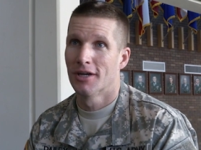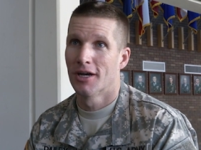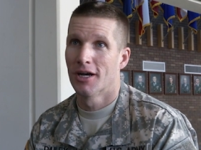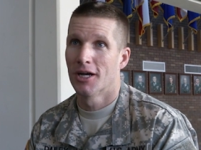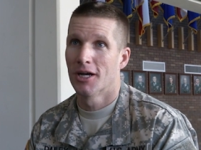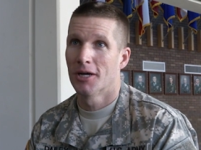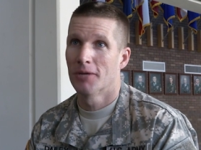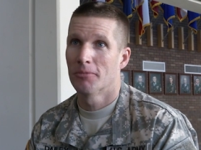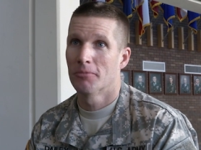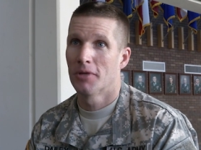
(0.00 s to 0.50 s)

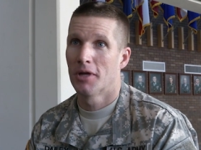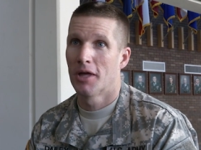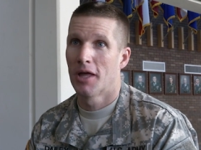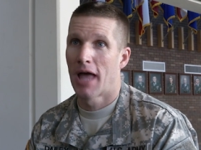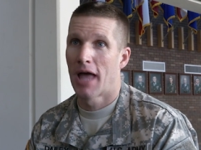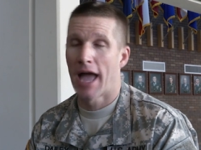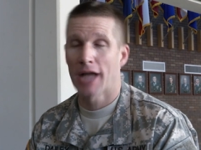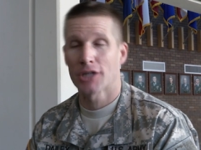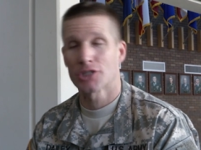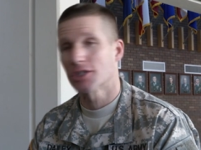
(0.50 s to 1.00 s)
Um,
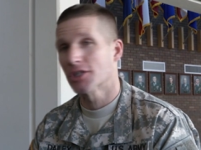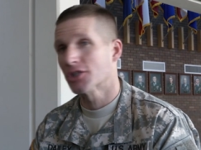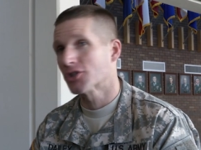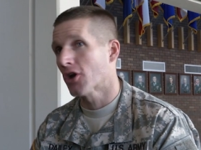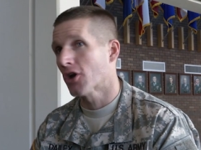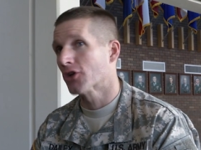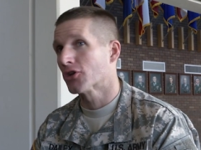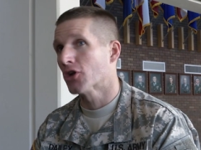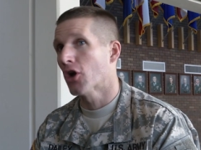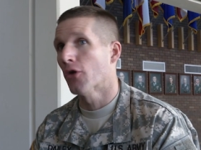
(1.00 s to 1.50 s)
actually, it's
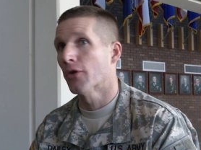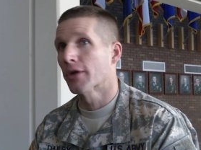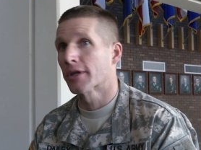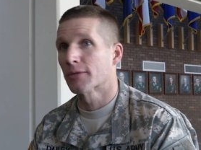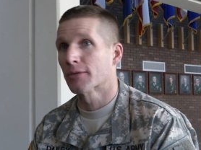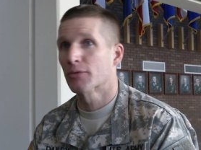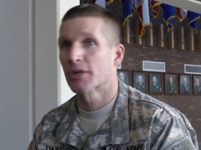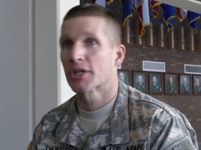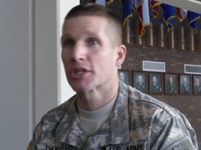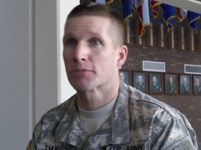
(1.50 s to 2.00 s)
ongoing,
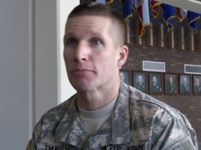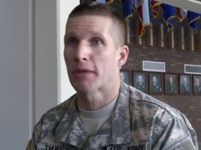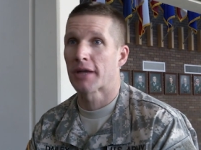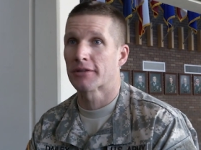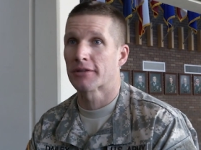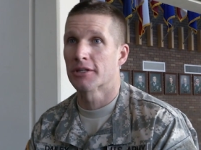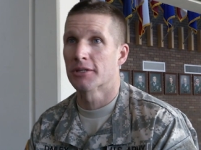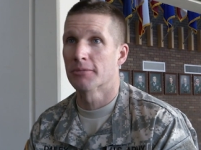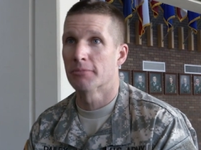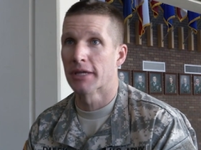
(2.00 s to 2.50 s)
and we
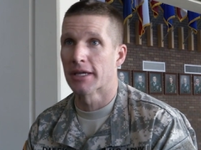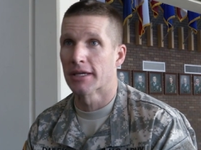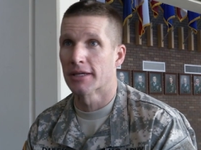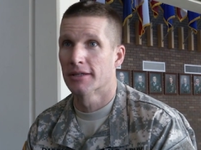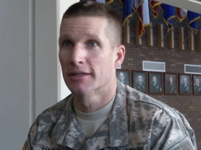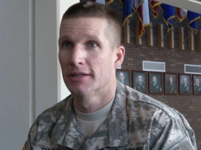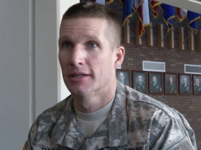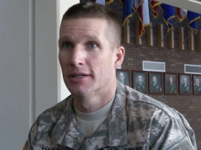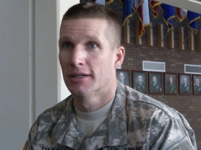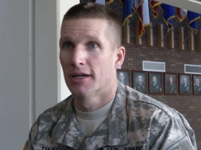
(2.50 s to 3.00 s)
expect it to be.
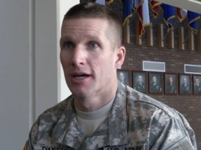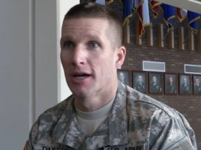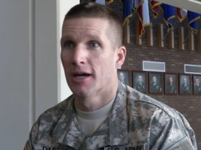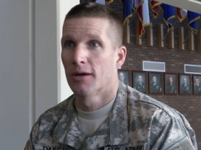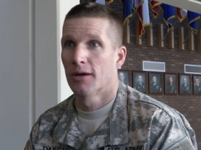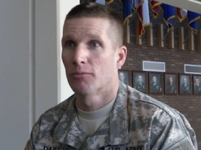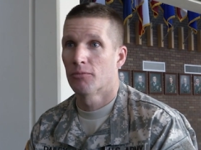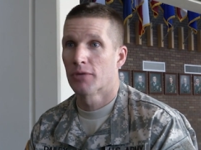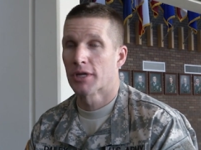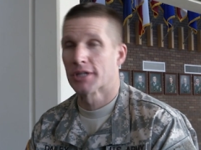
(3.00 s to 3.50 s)

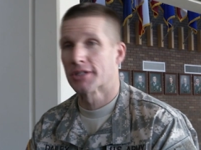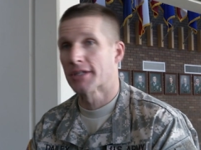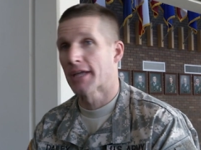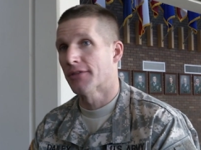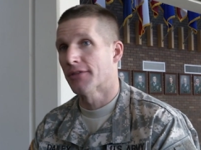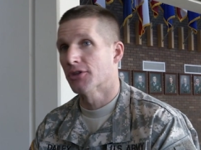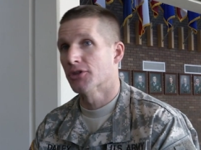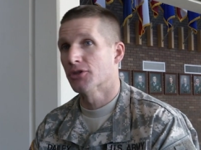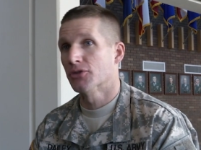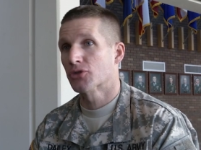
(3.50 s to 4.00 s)
Um, we
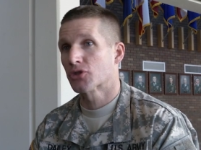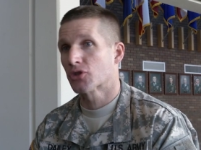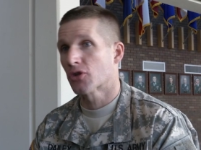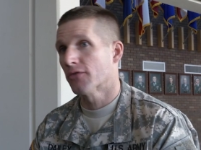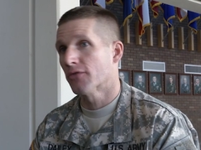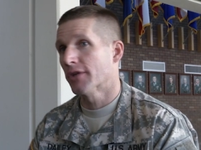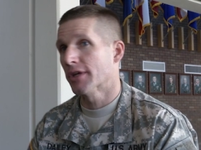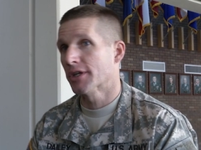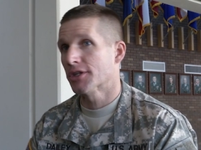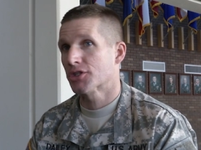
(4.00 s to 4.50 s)
intend to do
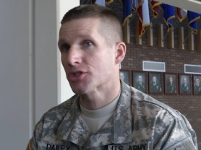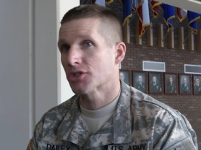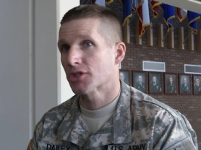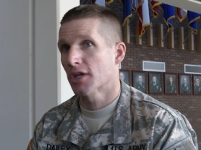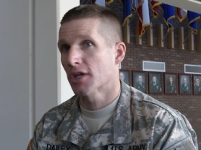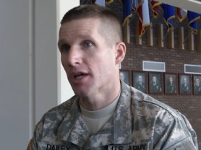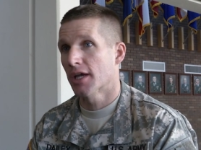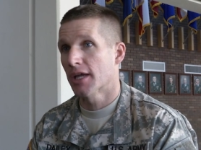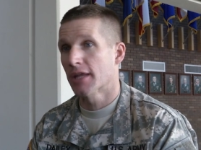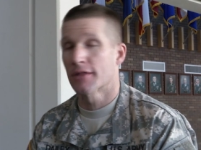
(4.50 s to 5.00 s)
surveys
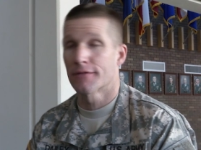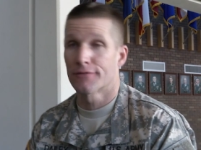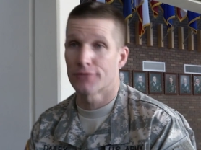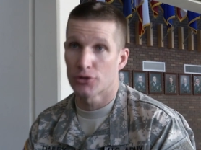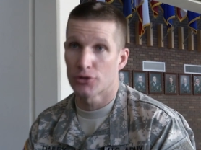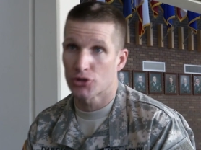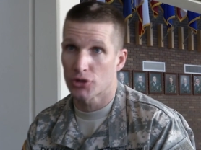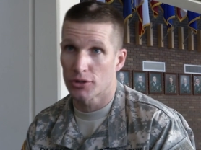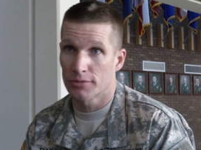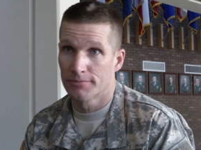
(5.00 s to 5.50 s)
uh, in the
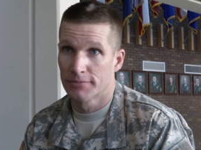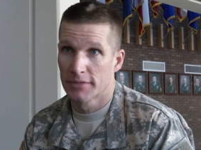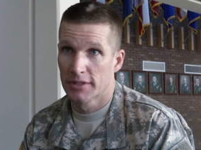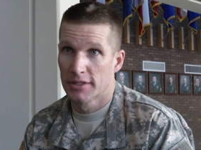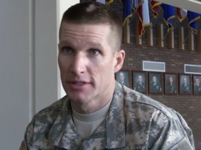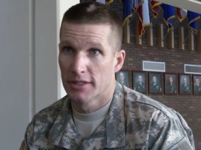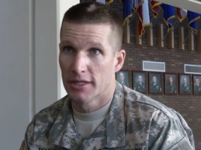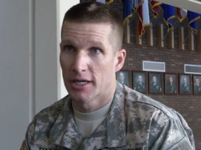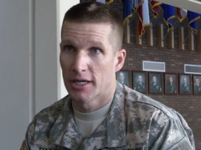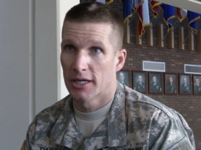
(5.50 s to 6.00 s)
future
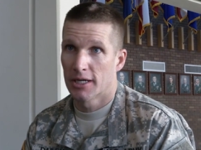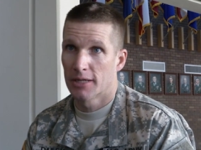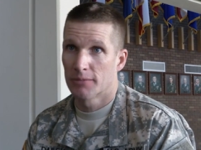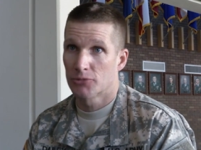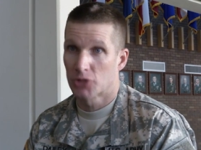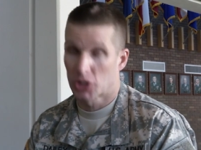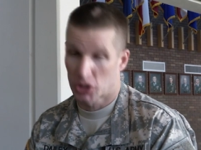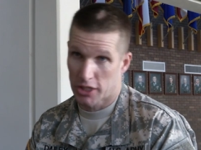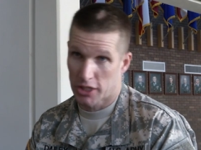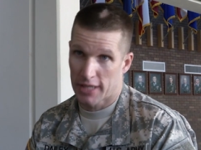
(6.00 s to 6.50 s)

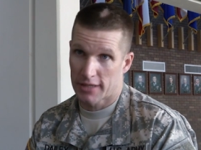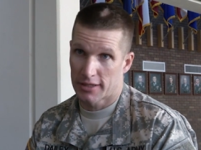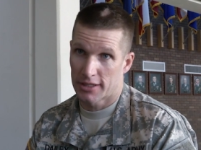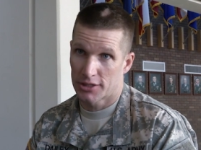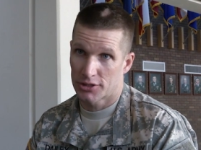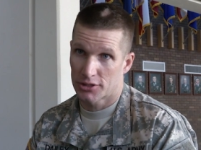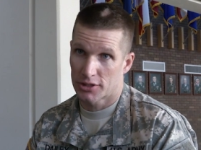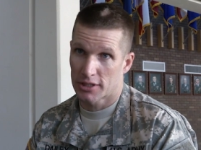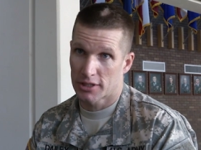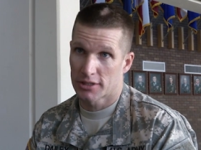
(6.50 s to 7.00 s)
um, just like
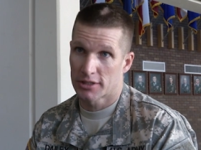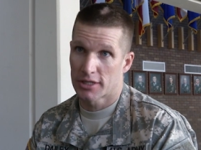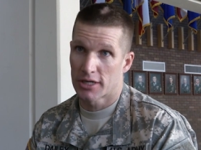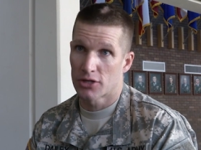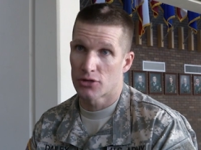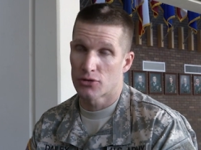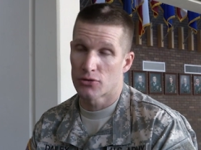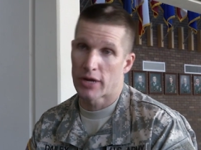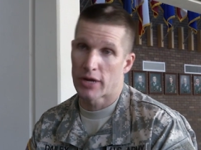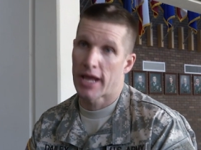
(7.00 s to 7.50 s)
this to
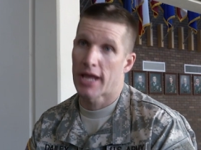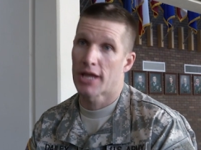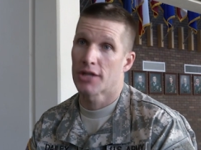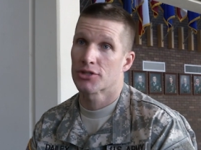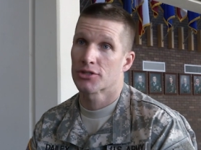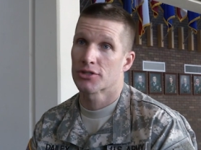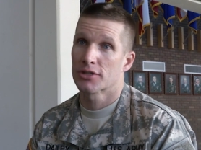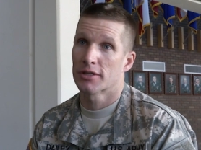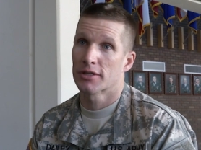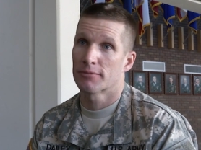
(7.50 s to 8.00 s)
continue to
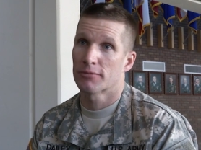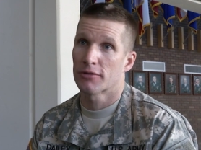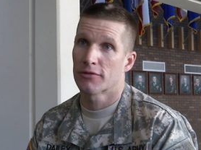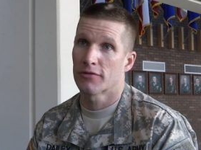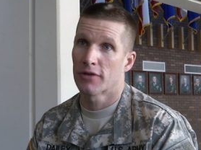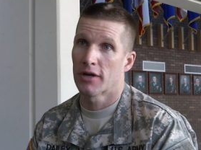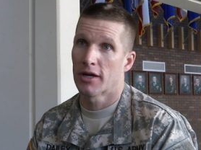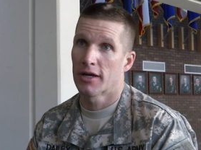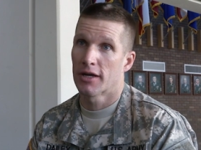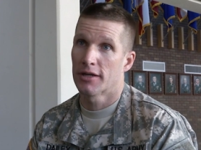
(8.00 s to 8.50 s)
enhance and
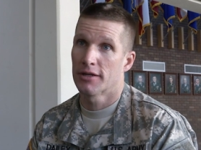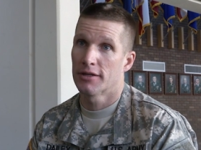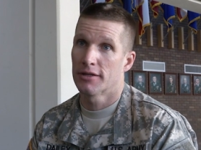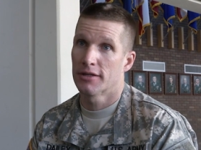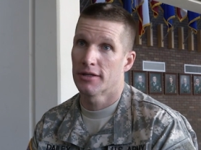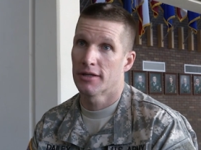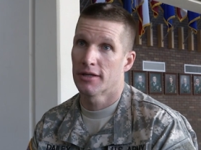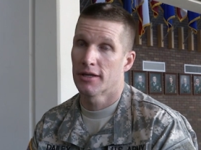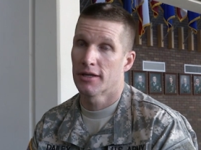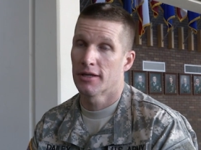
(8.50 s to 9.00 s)

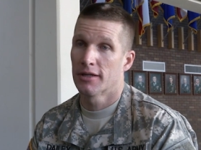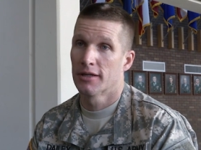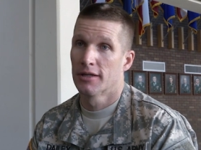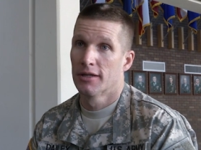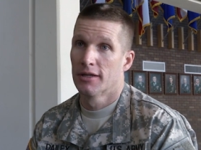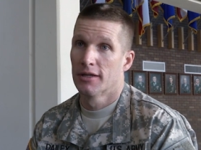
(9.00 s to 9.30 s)
find, uh,